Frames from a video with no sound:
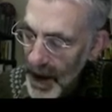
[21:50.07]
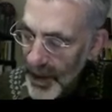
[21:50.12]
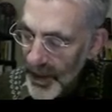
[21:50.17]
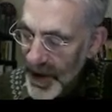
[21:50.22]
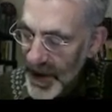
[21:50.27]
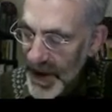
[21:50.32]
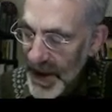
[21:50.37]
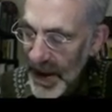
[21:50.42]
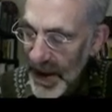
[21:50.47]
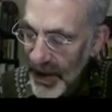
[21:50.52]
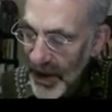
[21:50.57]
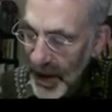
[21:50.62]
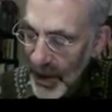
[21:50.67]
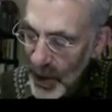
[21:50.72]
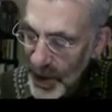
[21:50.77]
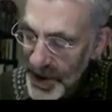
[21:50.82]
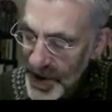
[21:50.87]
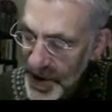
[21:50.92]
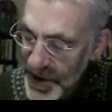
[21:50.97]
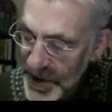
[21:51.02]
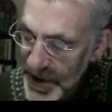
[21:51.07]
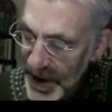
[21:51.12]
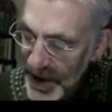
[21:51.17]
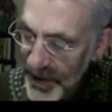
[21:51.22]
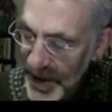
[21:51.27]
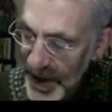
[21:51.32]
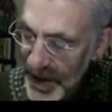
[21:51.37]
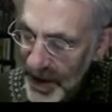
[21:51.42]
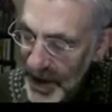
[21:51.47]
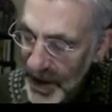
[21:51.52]
but here I want to
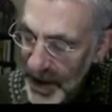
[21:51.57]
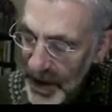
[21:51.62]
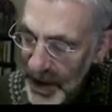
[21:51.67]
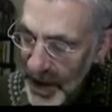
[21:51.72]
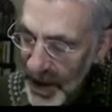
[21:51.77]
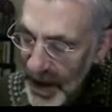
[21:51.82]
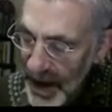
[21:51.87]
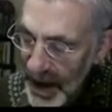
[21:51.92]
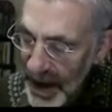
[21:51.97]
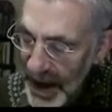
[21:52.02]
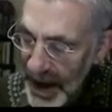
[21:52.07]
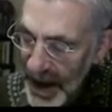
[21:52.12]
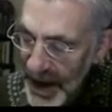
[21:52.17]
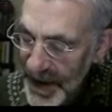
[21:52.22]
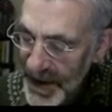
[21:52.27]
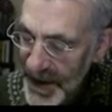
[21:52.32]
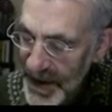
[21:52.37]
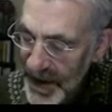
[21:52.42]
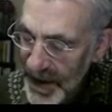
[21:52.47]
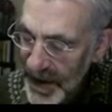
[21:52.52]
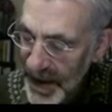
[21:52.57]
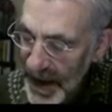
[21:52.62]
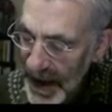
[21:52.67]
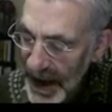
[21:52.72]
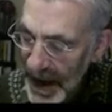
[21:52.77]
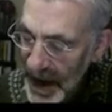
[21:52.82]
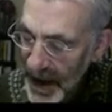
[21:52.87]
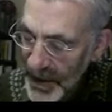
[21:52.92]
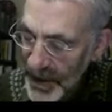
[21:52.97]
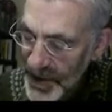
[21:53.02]
generate R as an
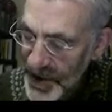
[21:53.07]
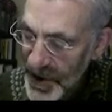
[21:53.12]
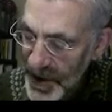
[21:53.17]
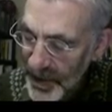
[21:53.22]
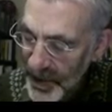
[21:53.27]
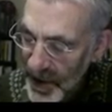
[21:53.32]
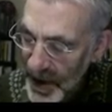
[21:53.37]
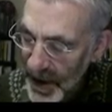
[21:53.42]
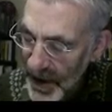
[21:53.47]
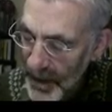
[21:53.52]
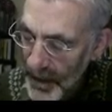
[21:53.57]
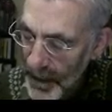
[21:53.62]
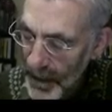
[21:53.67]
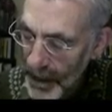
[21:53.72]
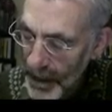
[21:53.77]
algebra.